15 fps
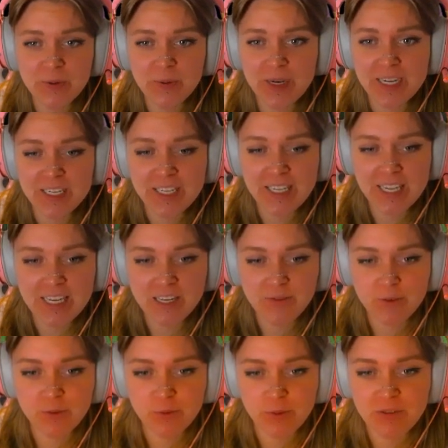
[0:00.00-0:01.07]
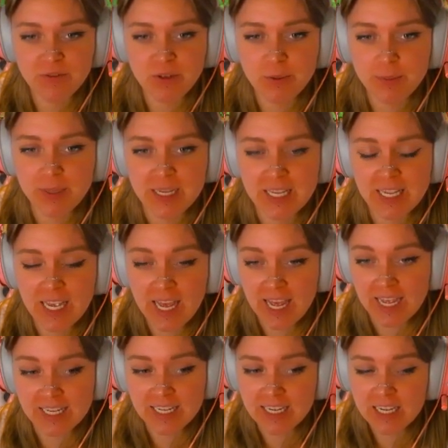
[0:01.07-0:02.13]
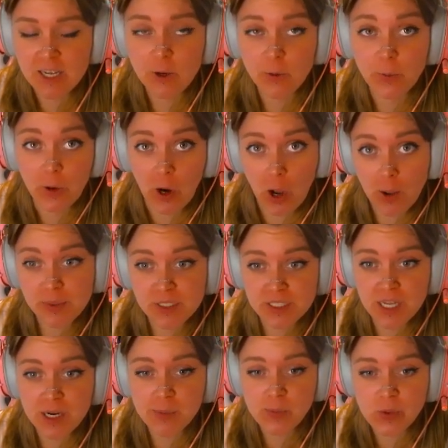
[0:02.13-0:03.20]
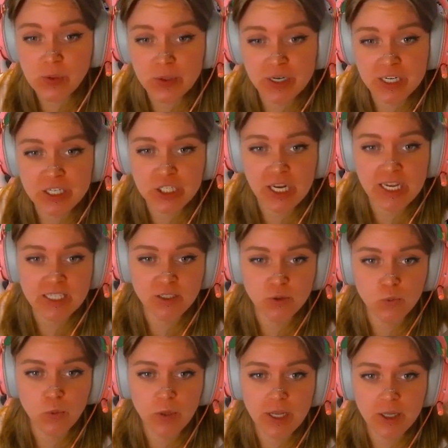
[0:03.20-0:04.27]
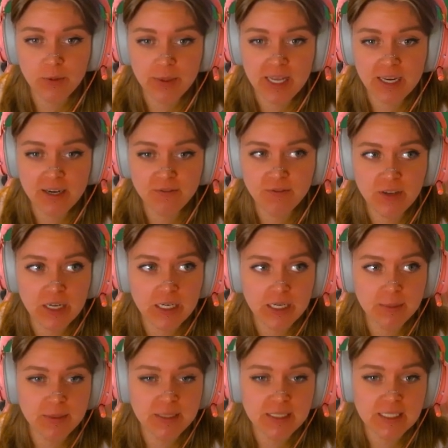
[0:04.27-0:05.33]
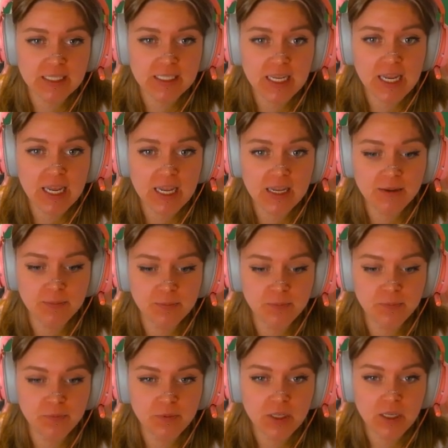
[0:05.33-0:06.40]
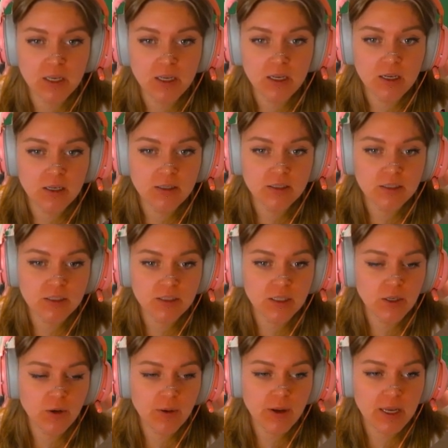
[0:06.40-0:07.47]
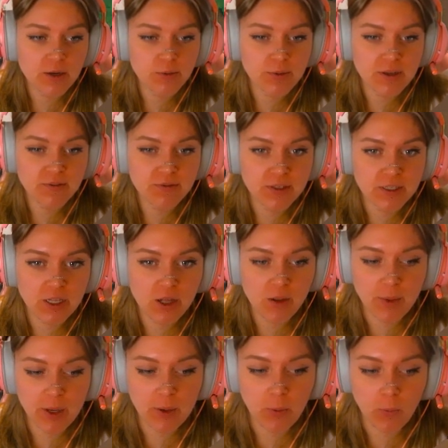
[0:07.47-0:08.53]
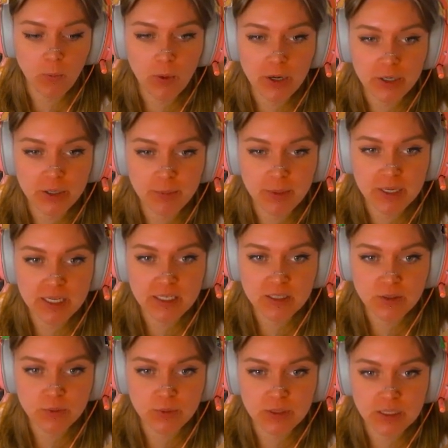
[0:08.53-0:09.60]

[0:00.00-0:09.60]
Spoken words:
I can't even refill my keg. We're almost out of porridge as well. We had a very busy day. Just gonna go ahead and refill all my water buckets really